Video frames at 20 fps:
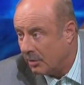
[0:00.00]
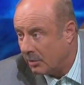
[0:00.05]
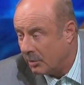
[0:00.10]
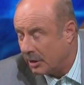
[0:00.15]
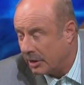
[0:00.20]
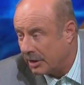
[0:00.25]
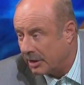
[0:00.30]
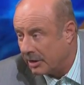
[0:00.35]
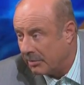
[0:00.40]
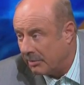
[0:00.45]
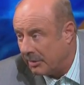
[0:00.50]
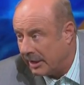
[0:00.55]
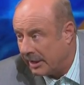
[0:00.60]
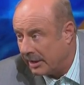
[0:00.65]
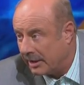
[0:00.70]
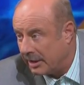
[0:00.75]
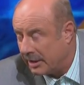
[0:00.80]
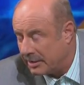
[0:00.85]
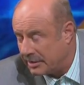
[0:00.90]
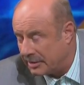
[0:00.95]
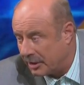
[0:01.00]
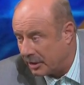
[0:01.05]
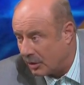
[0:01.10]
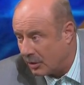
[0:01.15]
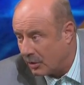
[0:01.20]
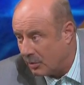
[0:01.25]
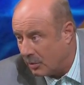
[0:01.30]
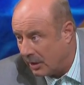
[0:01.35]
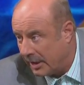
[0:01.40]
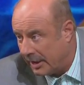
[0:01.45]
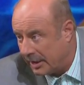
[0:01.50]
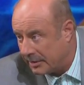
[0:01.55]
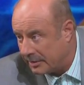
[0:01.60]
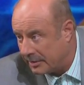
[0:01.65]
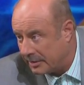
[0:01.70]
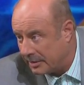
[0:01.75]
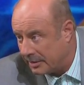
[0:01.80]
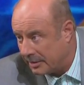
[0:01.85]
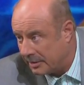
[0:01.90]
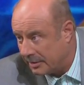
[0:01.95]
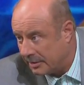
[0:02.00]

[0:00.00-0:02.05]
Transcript: we're going to make this a quest.